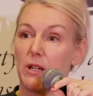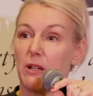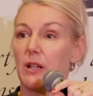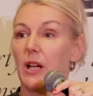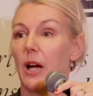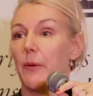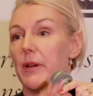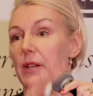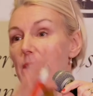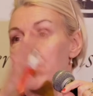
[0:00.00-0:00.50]
can
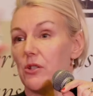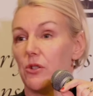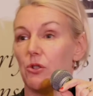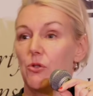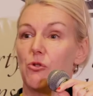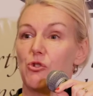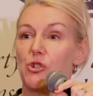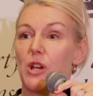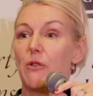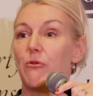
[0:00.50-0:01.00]
go into
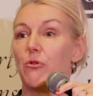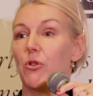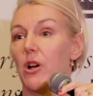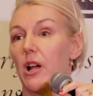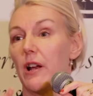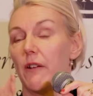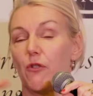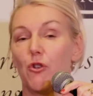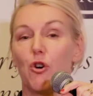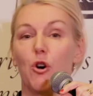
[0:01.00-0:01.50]
your general
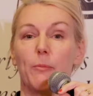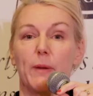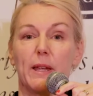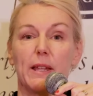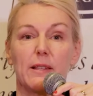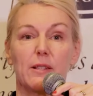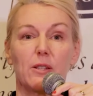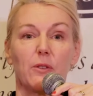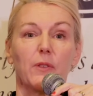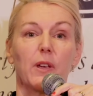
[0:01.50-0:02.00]
kind of
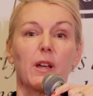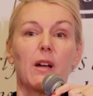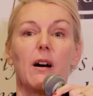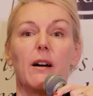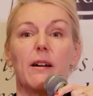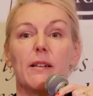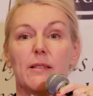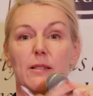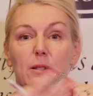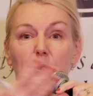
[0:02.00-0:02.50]
comments on the
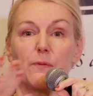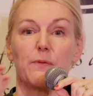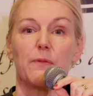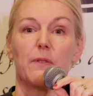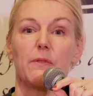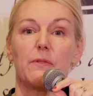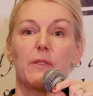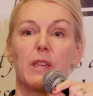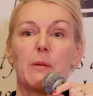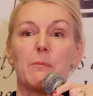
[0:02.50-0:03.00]
kinds of
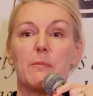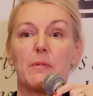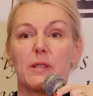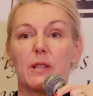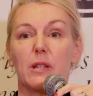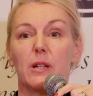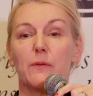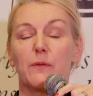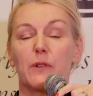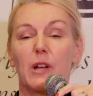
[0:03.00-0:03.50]
themes
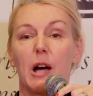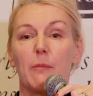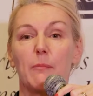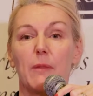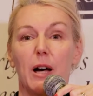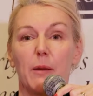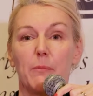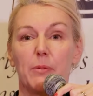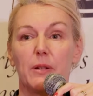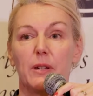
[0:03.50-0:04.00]
that have come
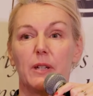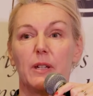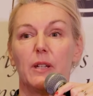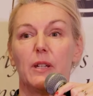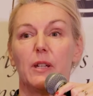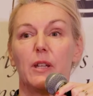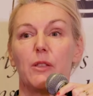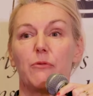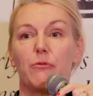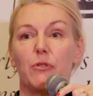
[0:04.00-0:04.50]
up
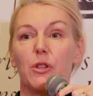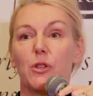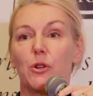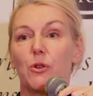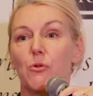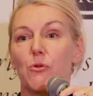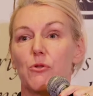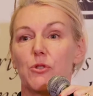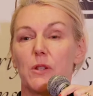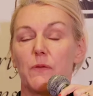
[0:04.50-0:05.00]
through the
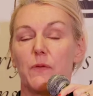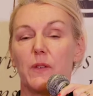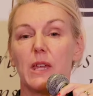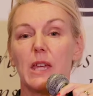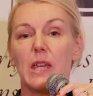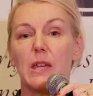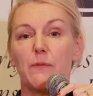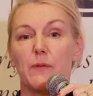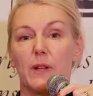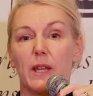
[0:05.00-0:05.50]
course of the
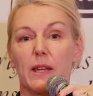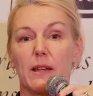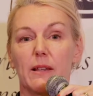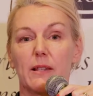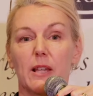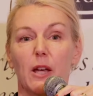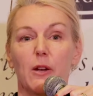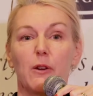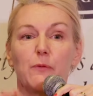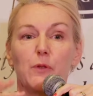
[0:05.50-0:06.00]
evening.
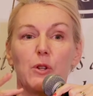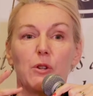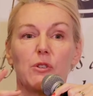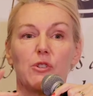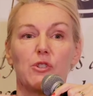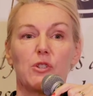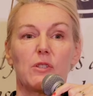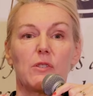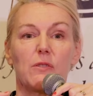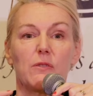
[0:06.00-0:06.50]
So if you
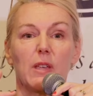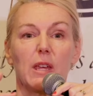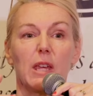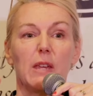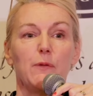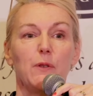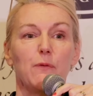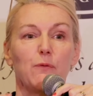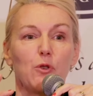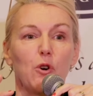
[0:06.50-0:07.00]
can just
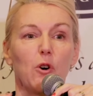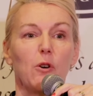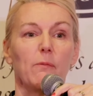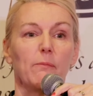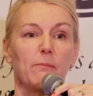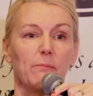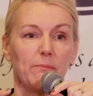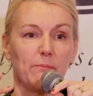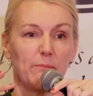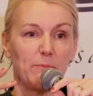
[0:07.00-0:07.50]
if you've
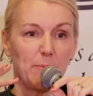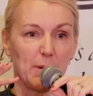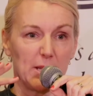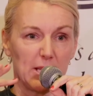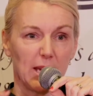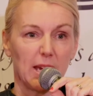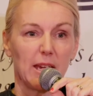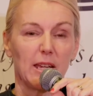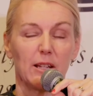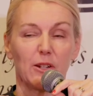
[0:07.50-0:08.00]
got
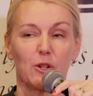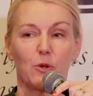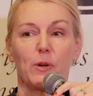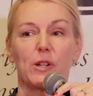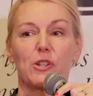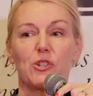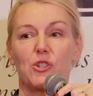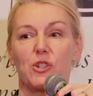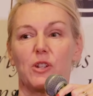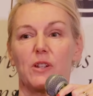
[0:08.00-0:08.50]
particular
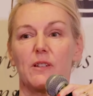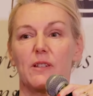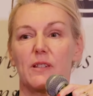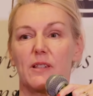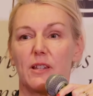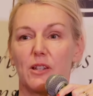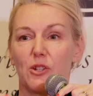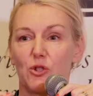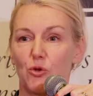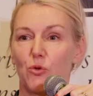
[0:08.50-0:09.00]
questions
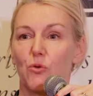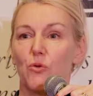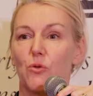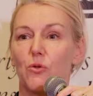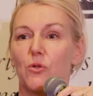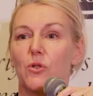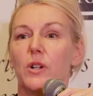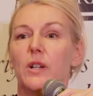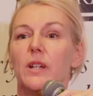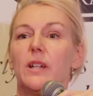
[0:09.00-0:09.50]
that are
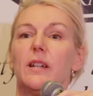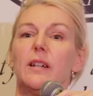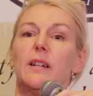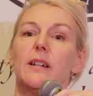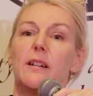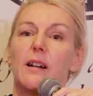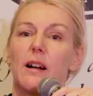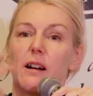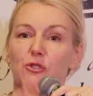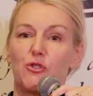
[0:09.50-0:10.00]
short,
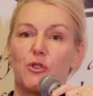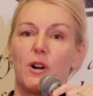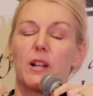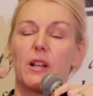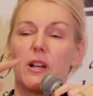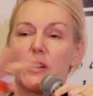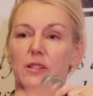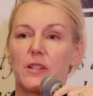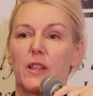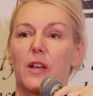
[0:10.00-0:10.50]
try and
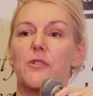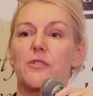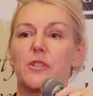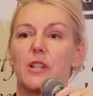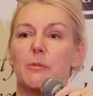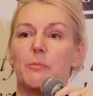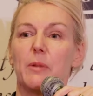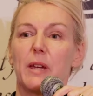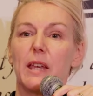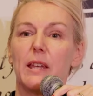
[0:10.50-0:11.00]
ask those at
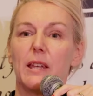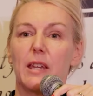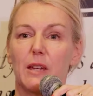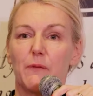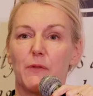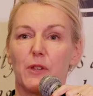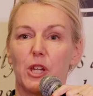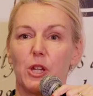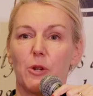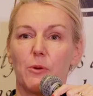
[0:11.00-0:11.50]
the beginning
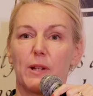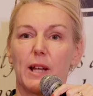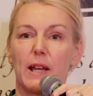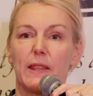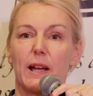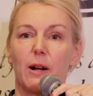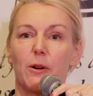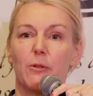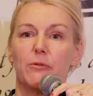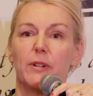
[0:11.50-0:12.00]
of the Q&A.
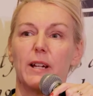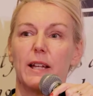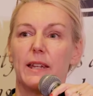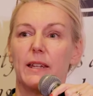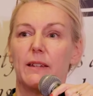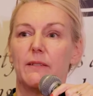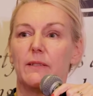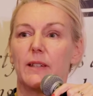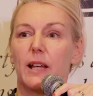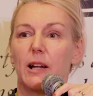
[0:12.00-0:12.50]
That'll
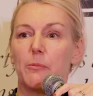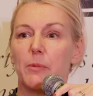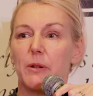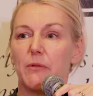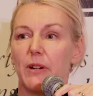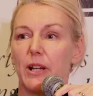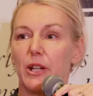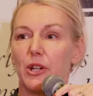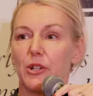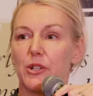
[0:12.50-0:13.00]
be
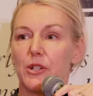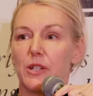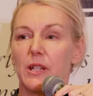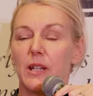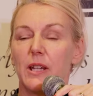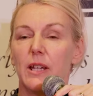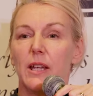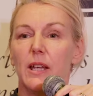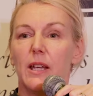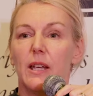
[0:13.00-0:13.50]
really good.
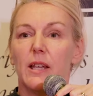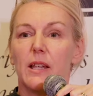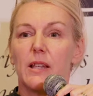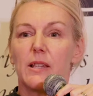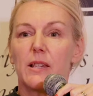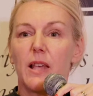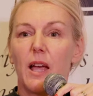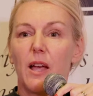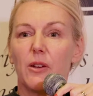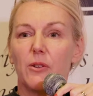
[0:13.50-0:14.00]

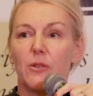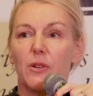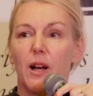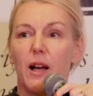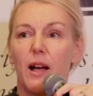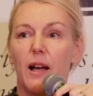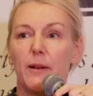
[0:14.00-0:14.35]
So,